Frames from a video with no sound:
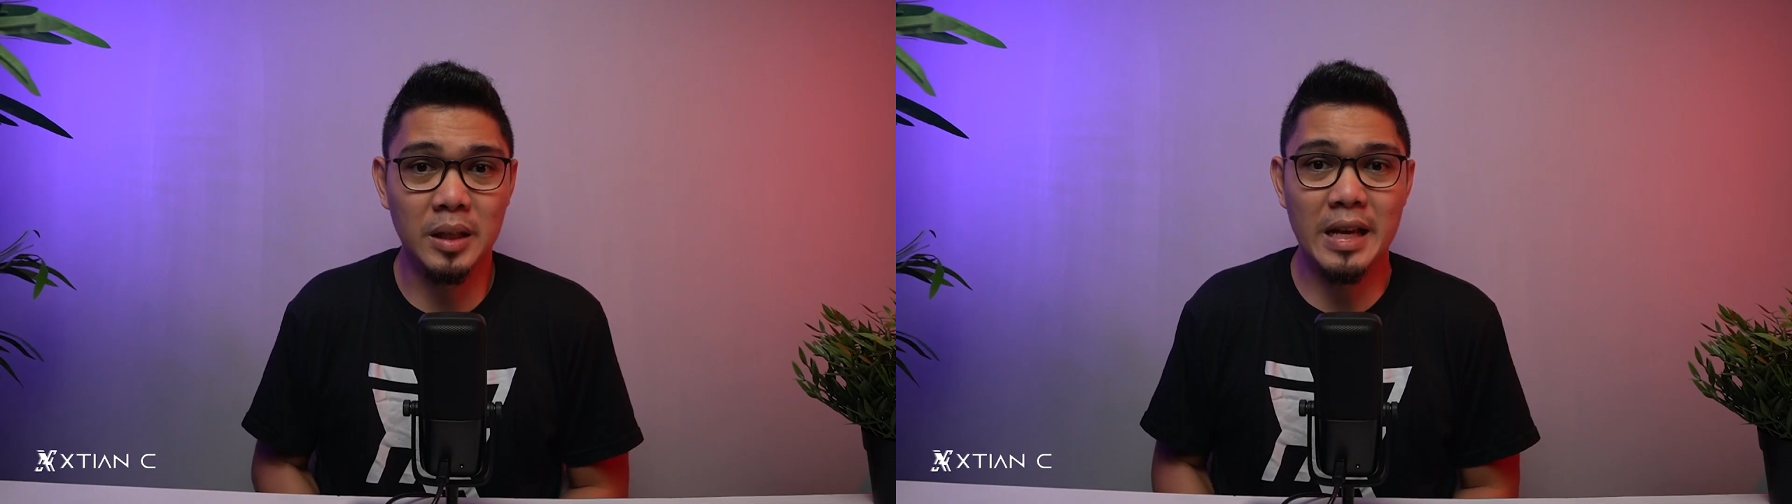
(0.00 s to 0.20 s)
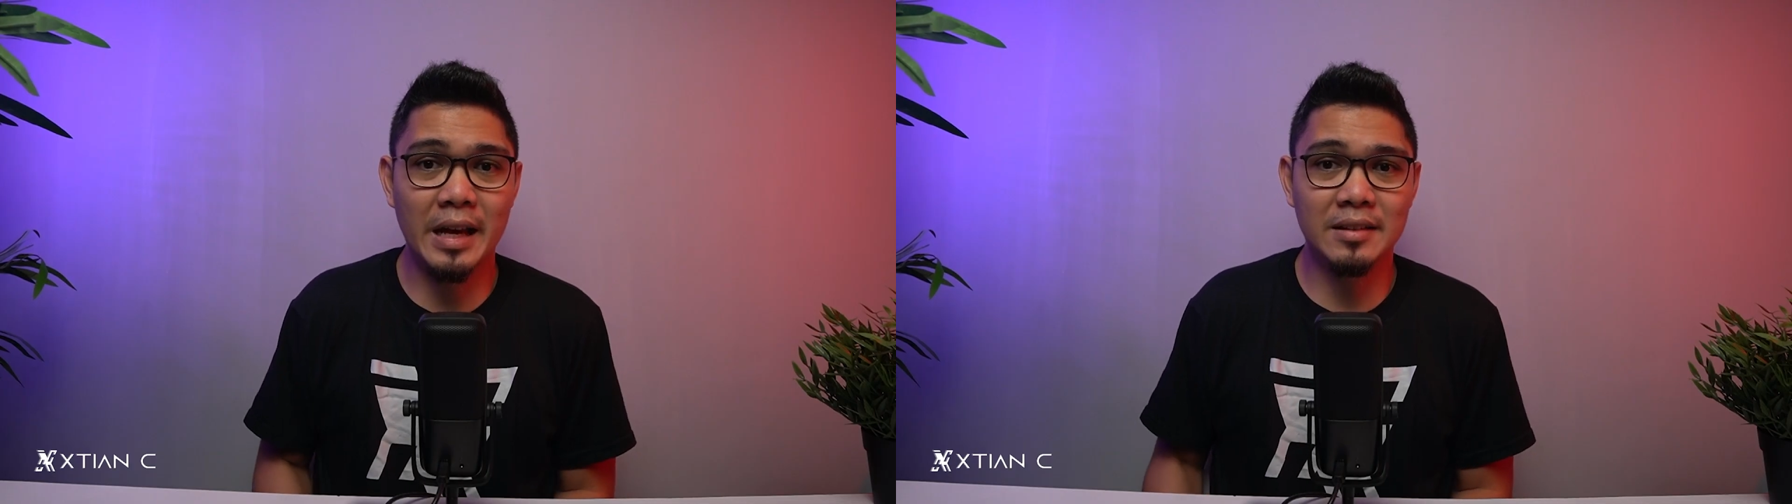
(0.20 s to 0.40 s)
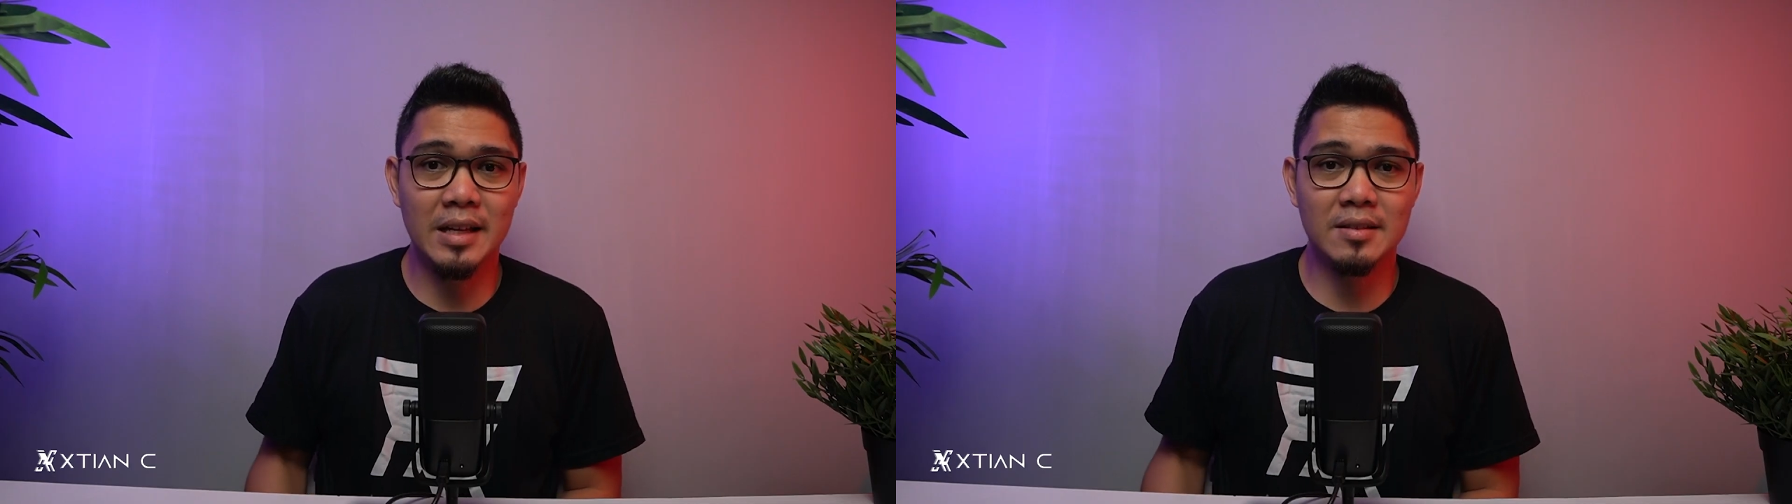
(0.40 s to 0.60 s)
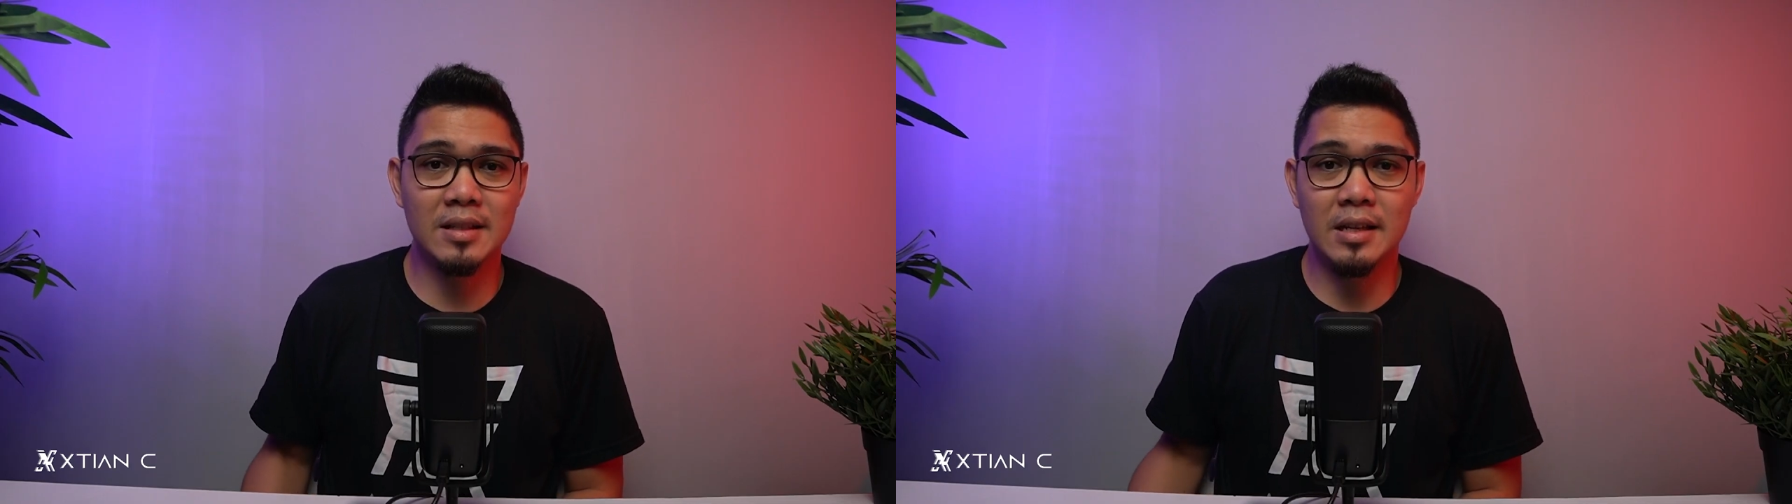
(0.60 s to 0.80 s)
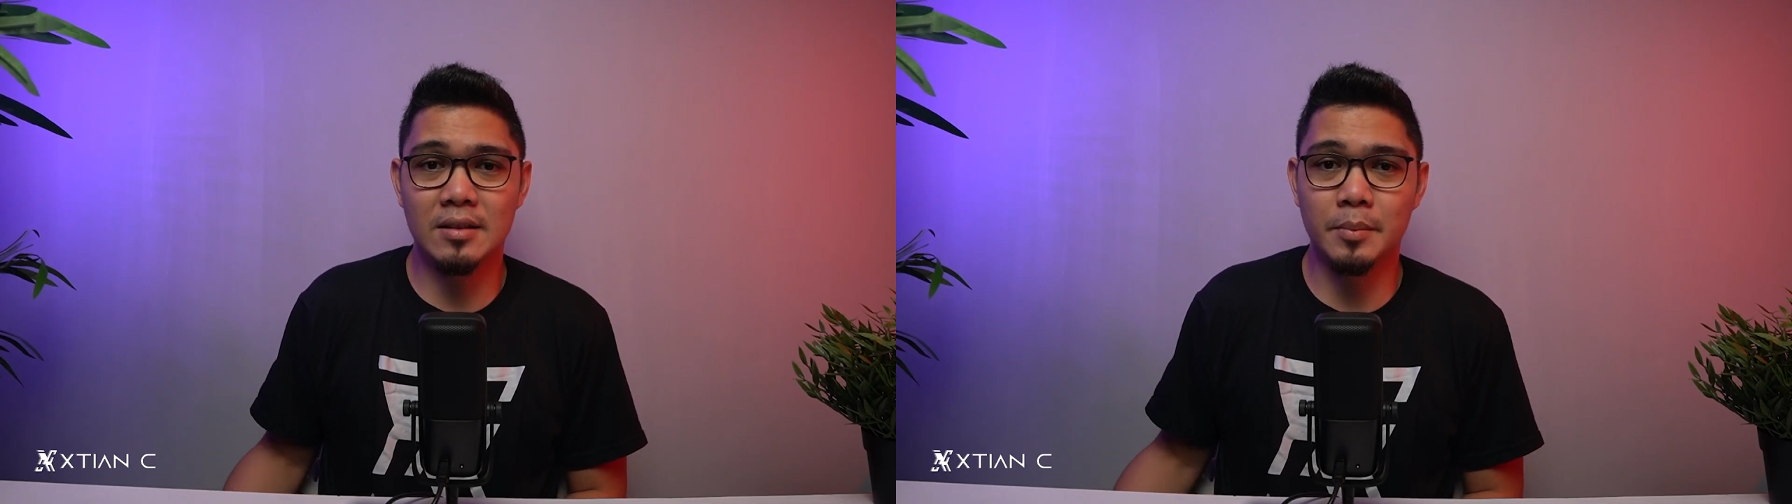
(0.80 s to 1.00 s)
Mini-I T X
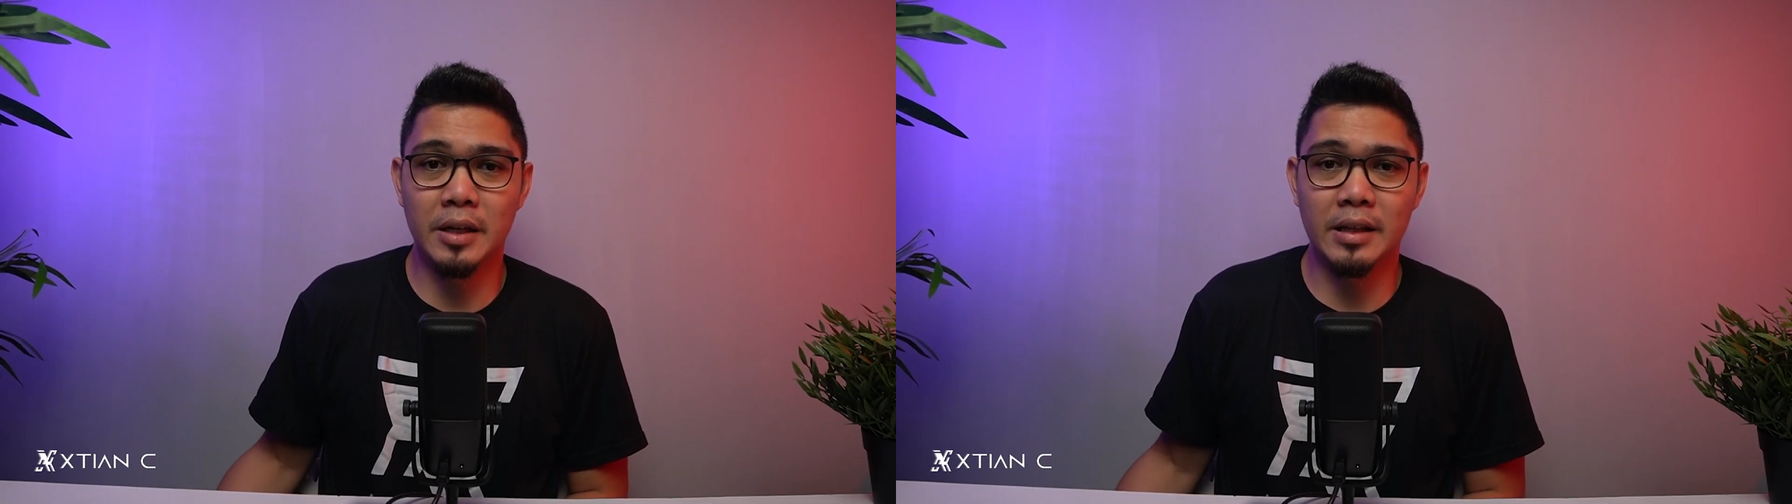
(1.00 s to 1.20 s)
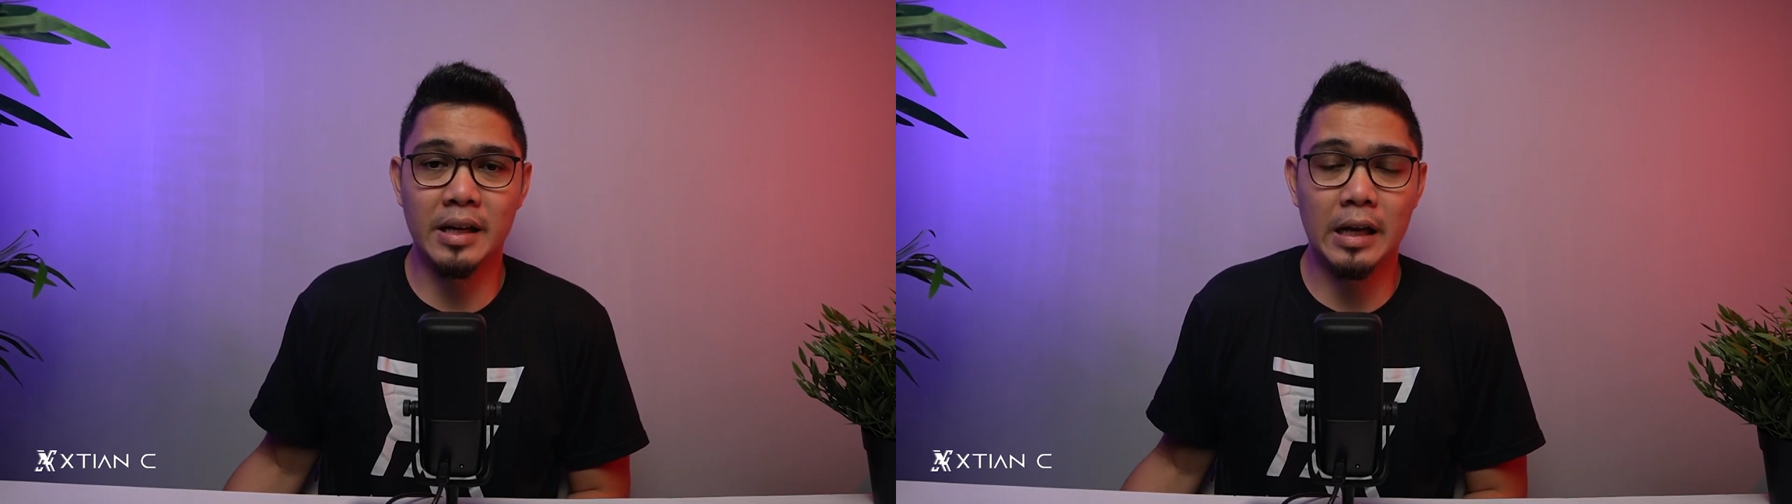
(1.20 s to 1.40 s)
case naman ang